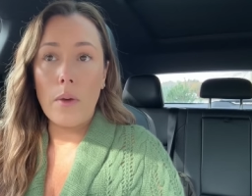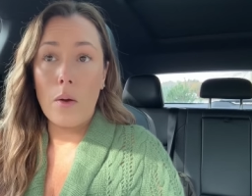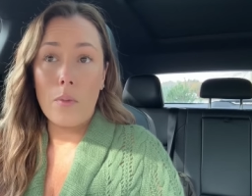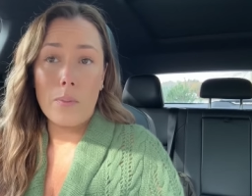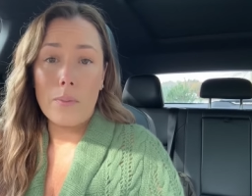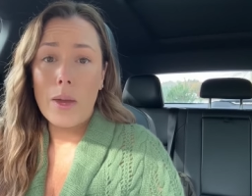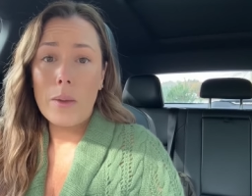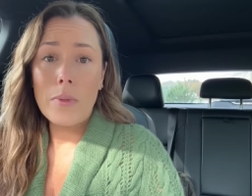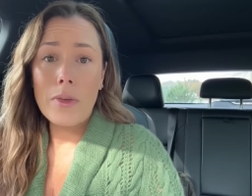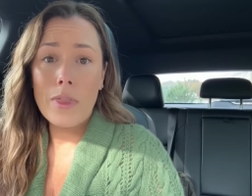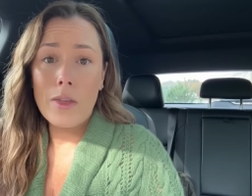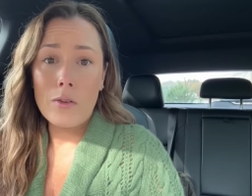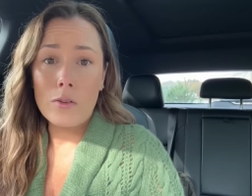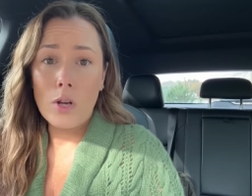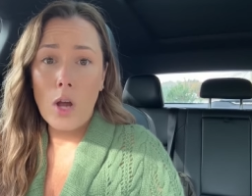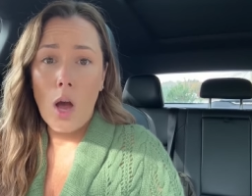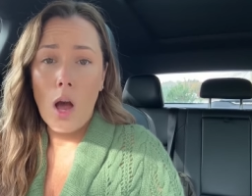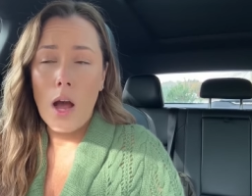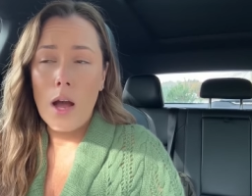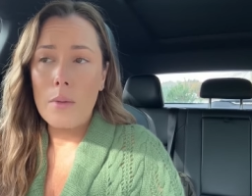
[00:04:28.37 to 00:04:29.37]
Maybe they're
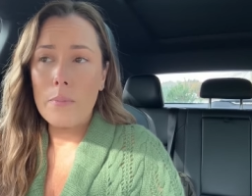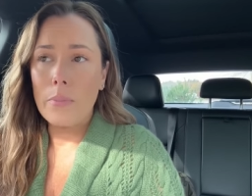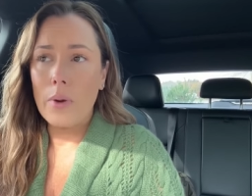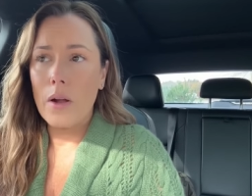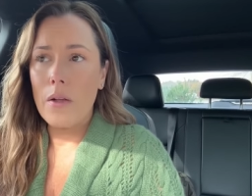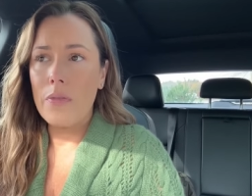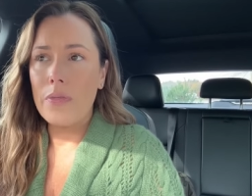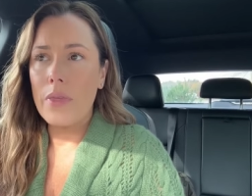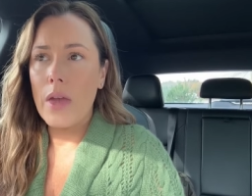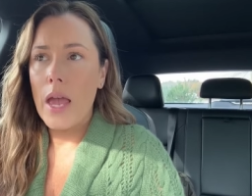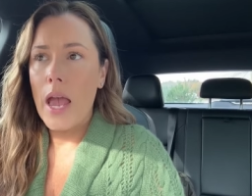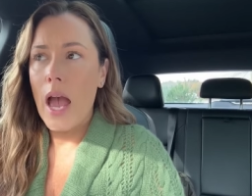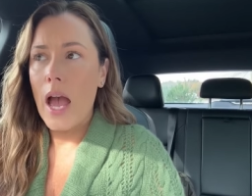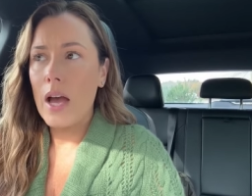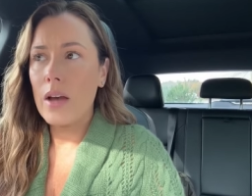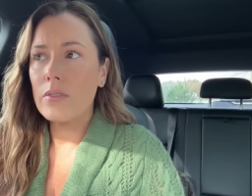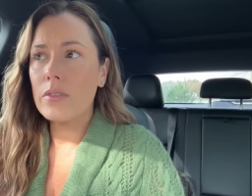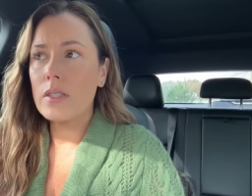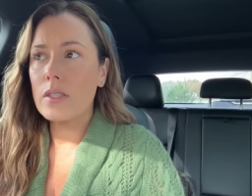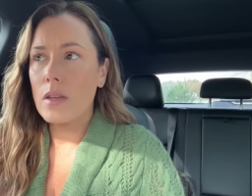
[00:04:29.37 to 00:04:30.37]
not, but they
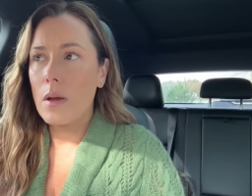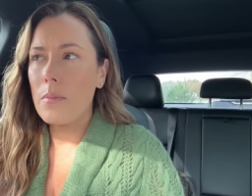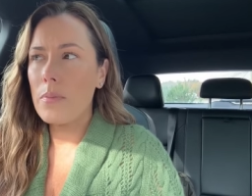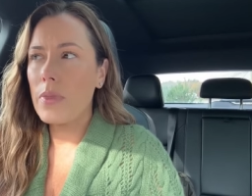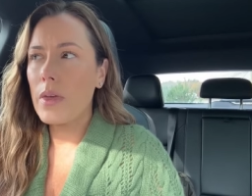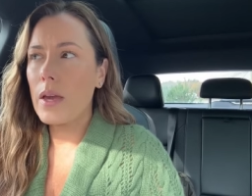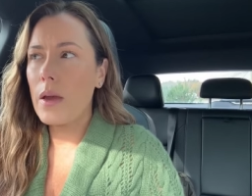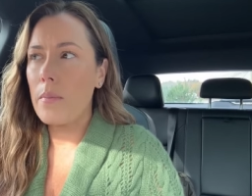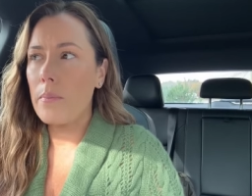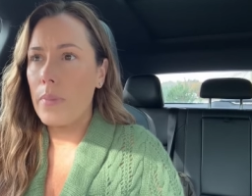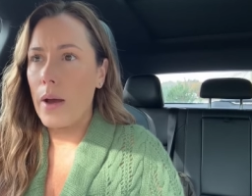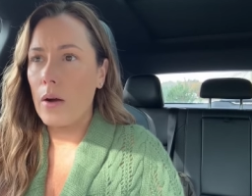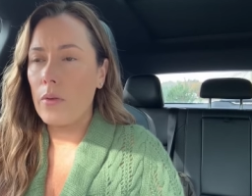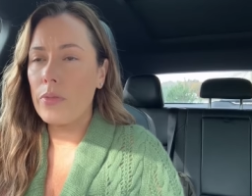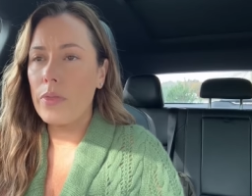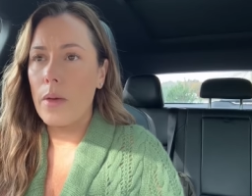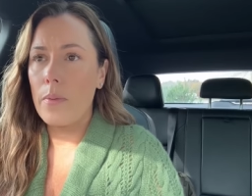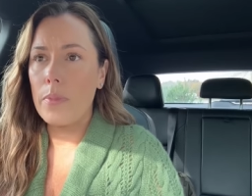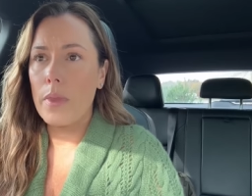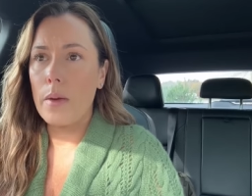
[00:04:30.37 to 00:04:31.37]
have something
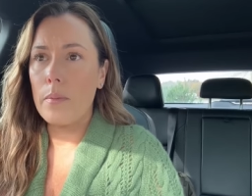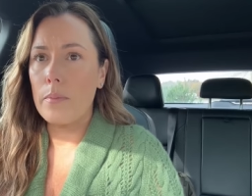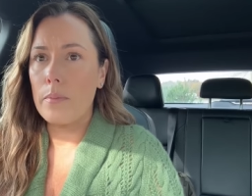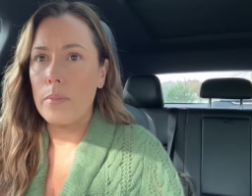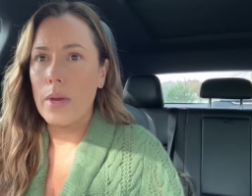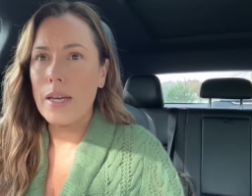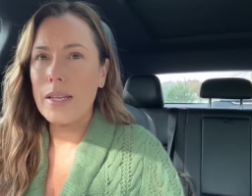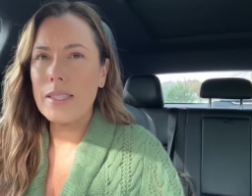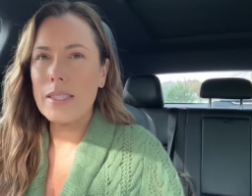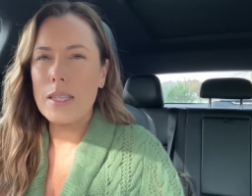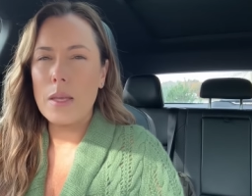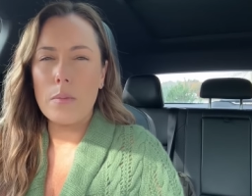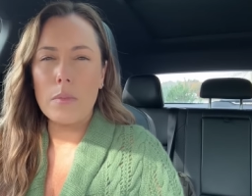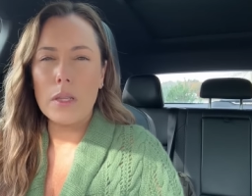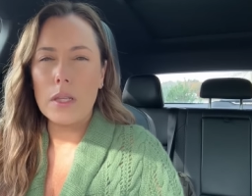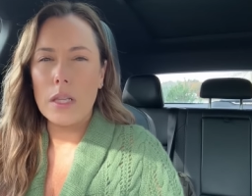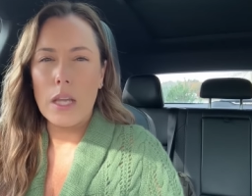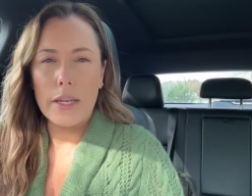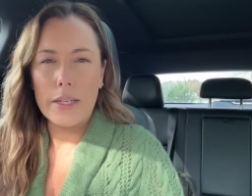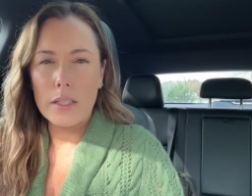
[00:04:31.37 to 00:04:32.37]
about them that makes
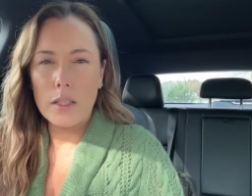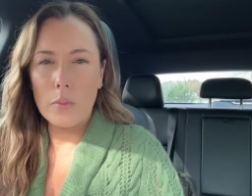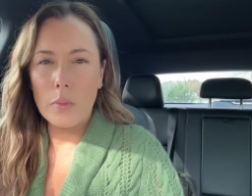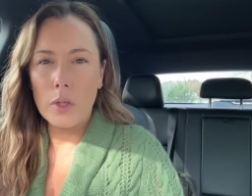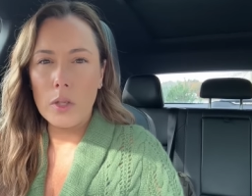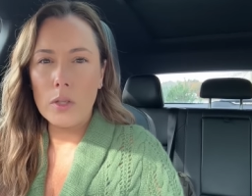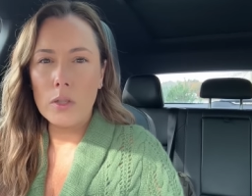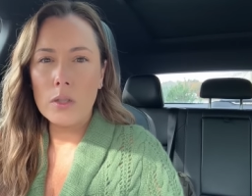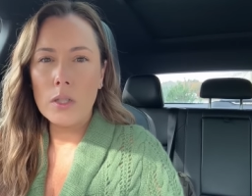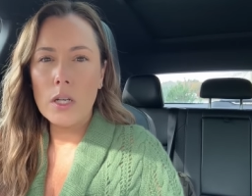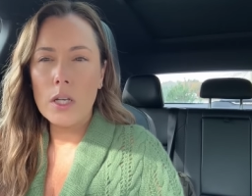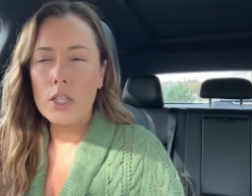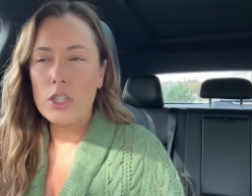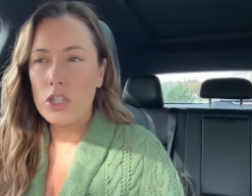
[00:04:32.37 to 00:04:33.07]
them likable